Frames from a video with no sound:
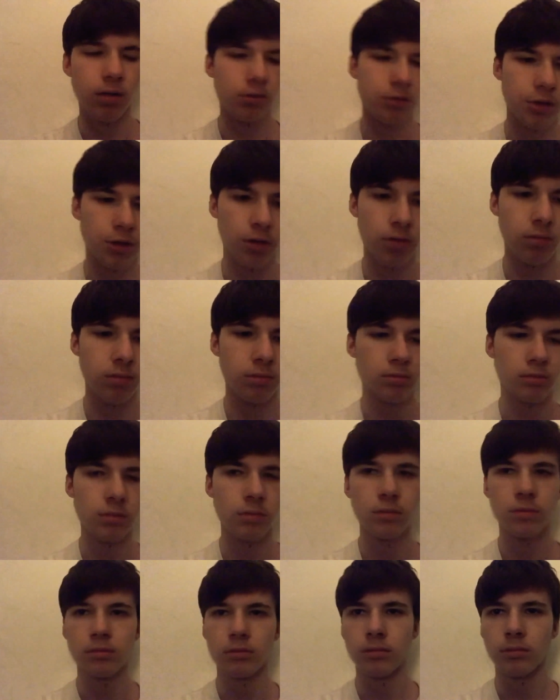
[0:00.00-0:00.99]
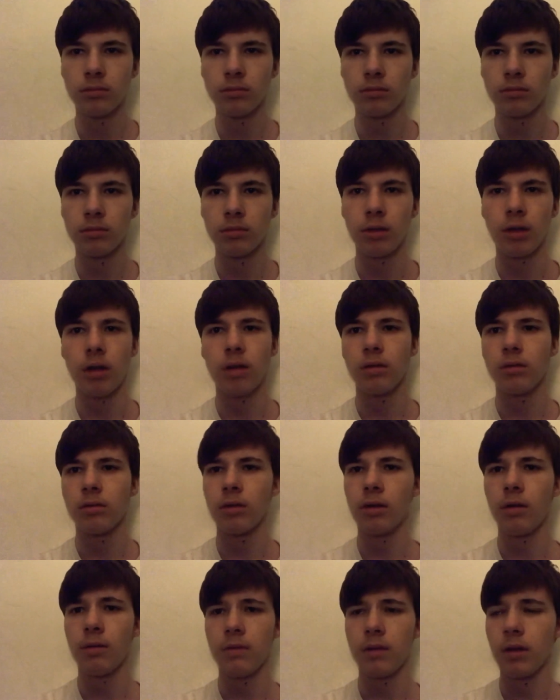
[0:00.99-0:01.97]
so yeah,
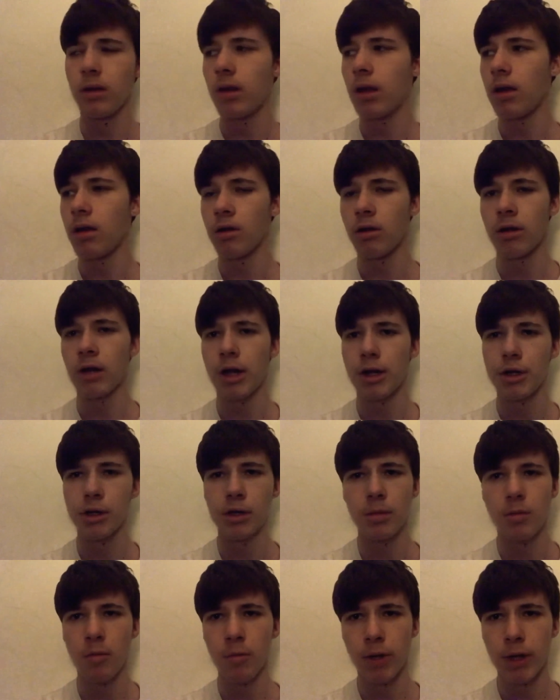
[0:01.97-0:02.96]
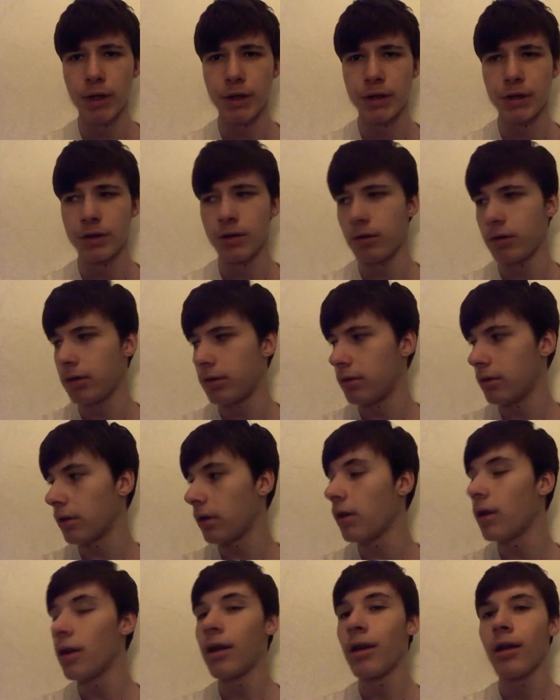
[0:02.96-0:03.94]
hopefully then I can actually get my braces tightened.
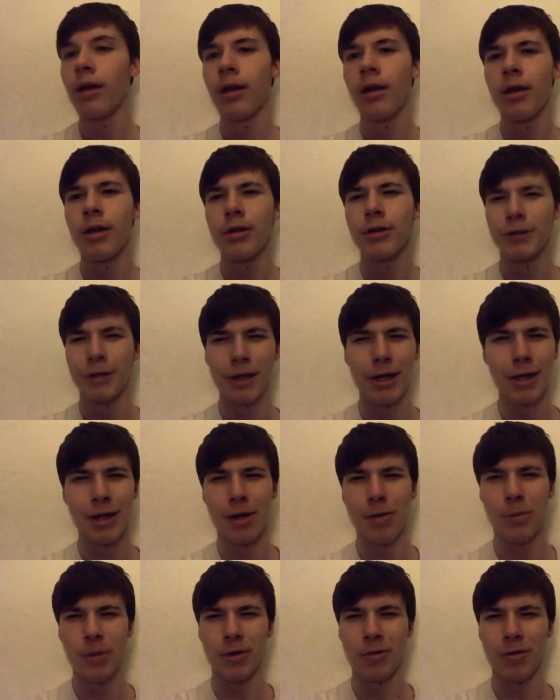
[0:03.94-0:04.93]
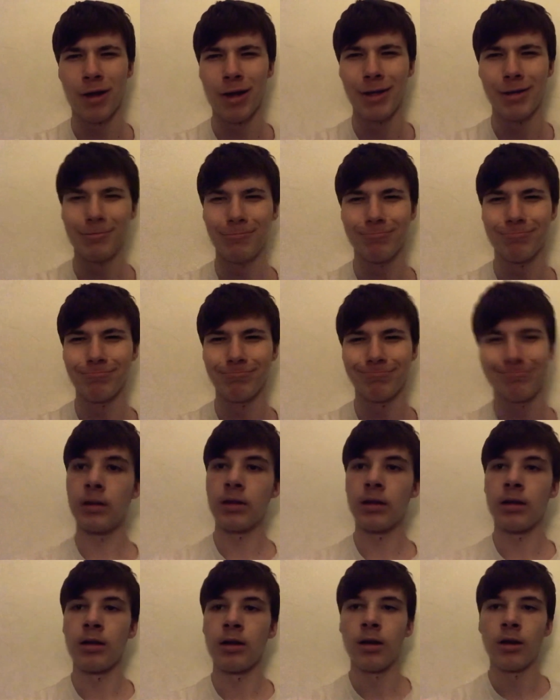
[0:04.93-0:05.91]
So yeah, that'd be great.
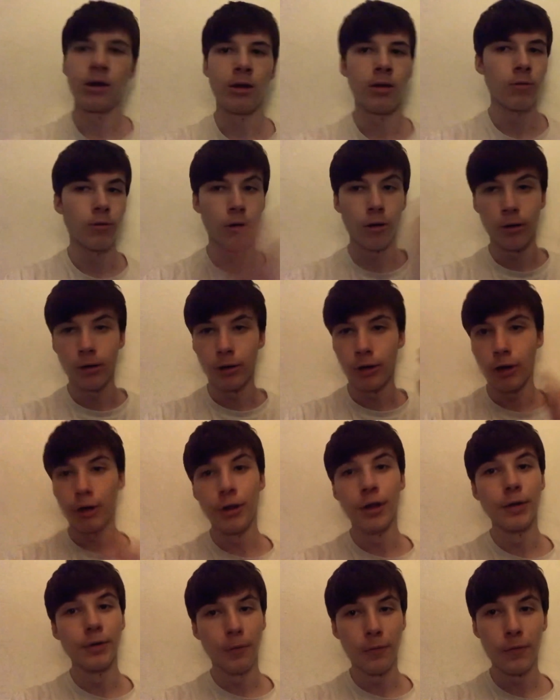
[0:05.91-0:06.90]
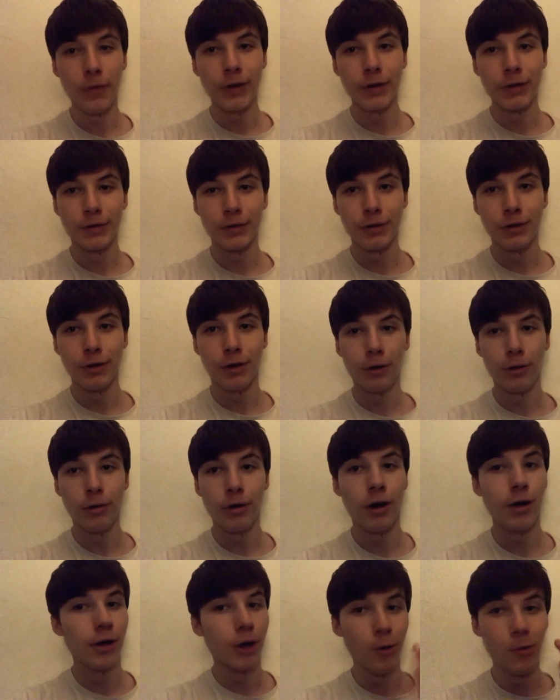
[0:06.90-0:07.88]
Right, another thing to note.
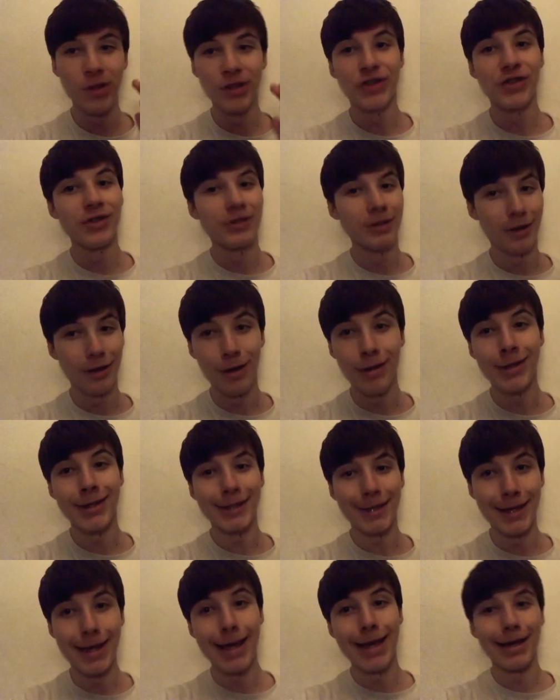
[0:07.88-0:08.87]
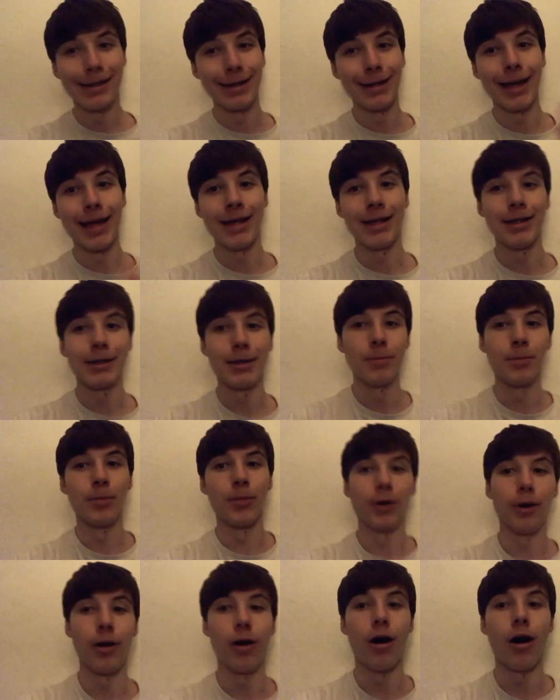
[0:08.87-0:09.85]
I know it's a year late,
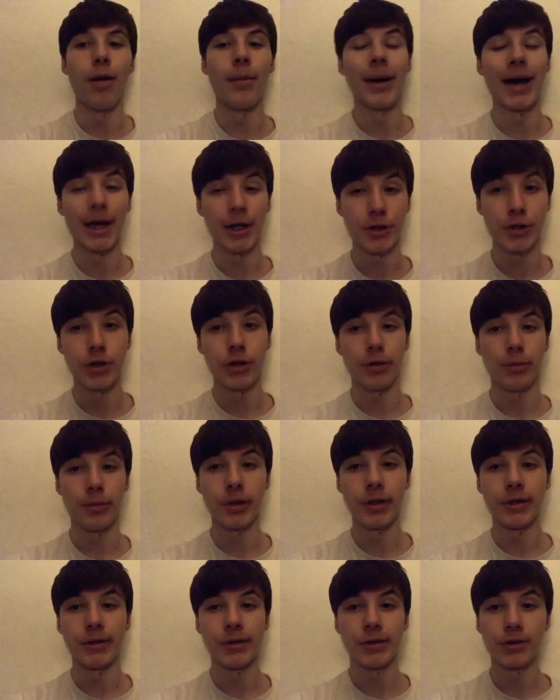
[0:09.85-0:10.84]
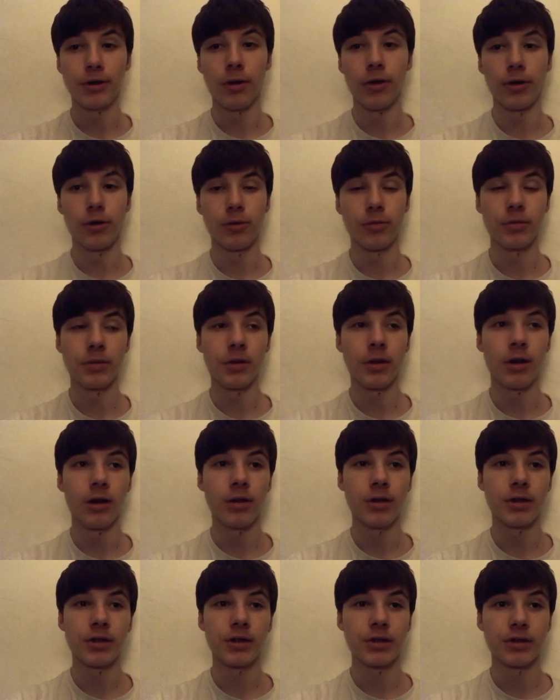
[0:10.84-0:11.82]
but I'm actually going to be starting up
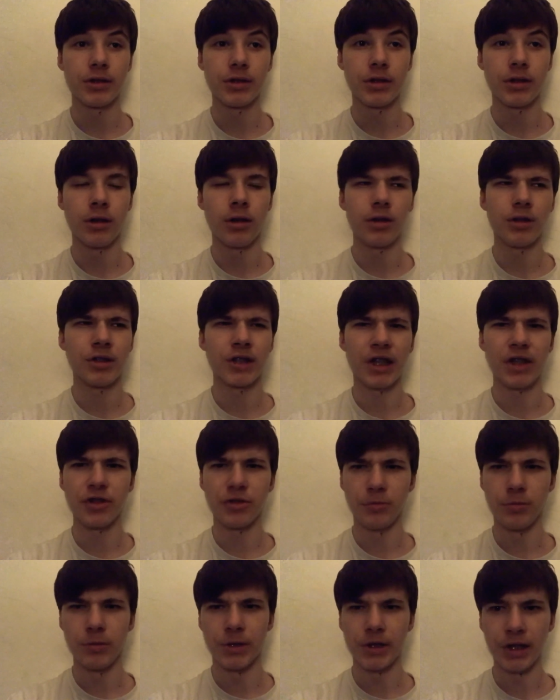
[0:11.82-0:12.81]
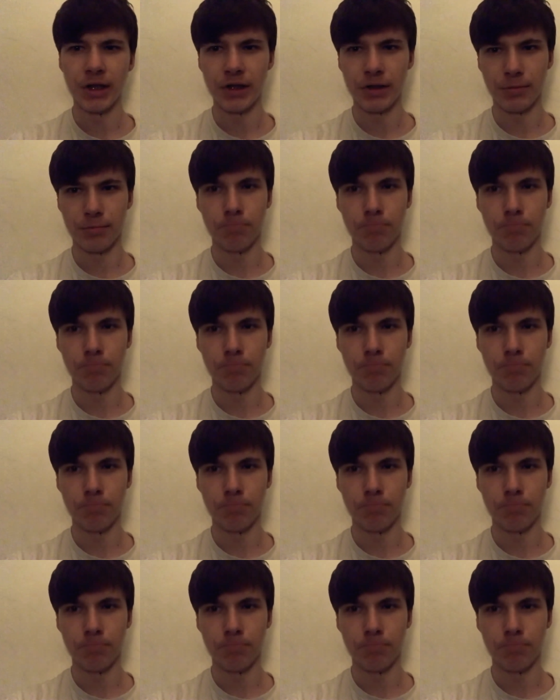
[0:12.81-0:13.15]
uh, uh Satsuma season.